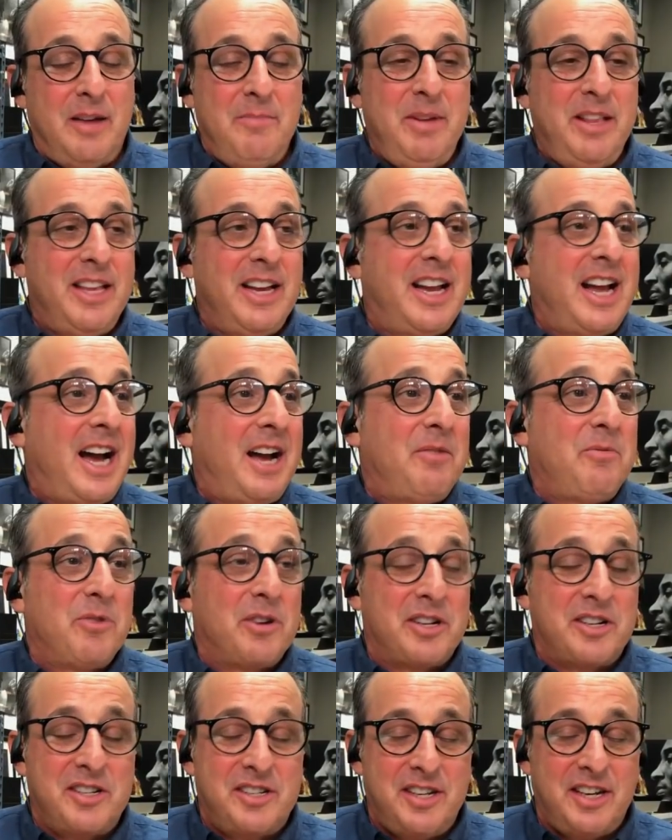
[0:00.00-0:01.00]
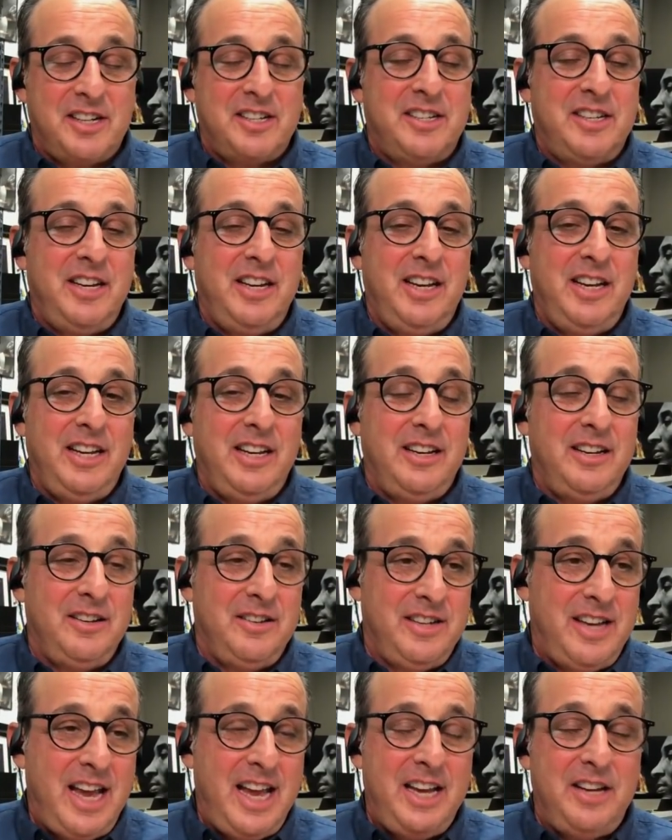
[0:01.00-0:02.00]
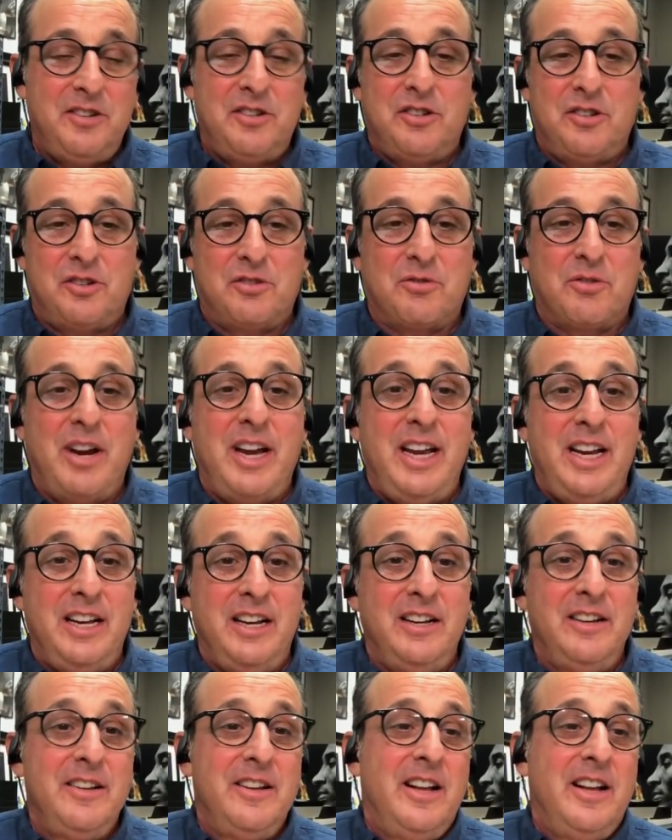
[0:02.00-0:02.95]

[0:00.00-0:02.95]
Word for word: I mean, the guy worked 16 days straight,